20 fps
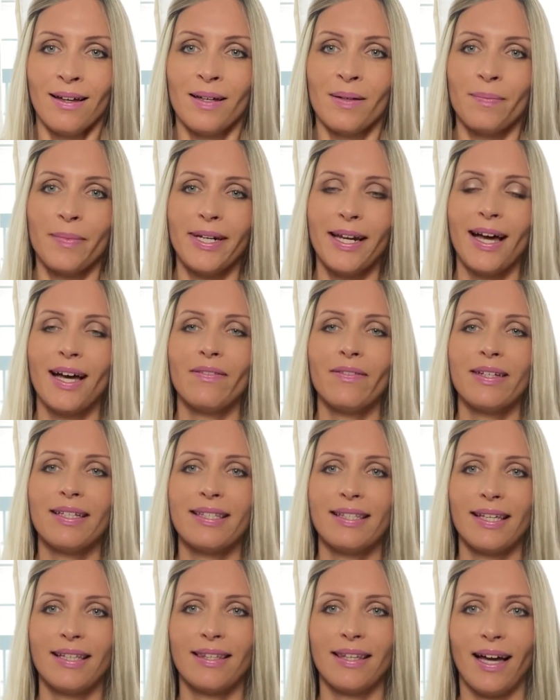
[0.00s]
But having
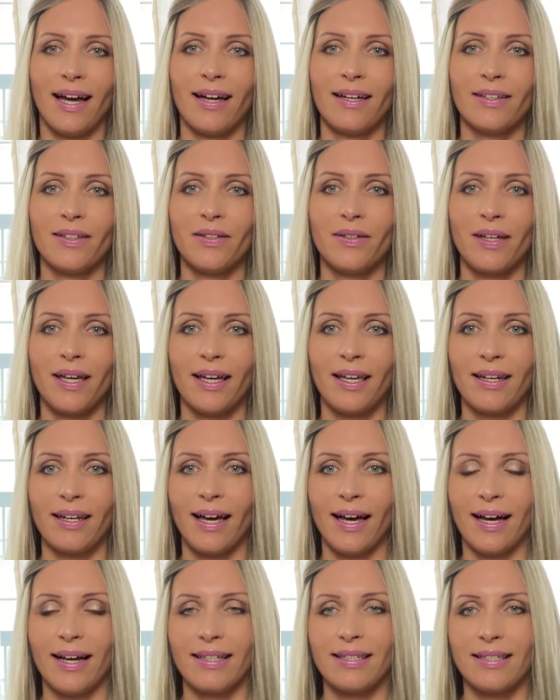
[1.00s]
said that, you can
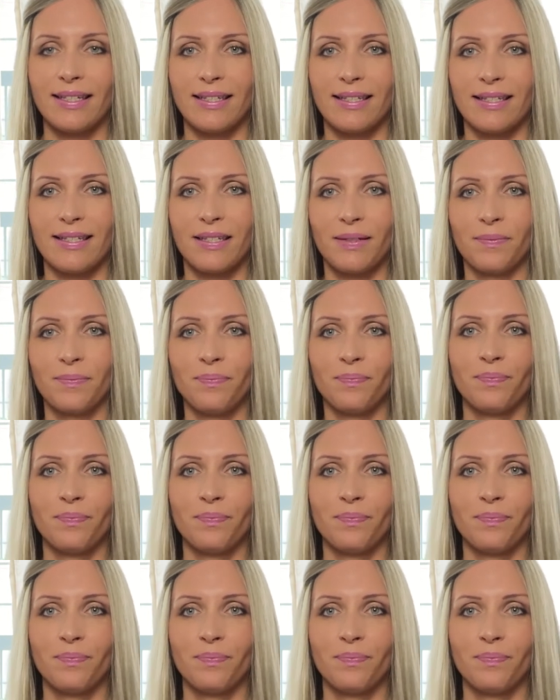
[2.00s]
access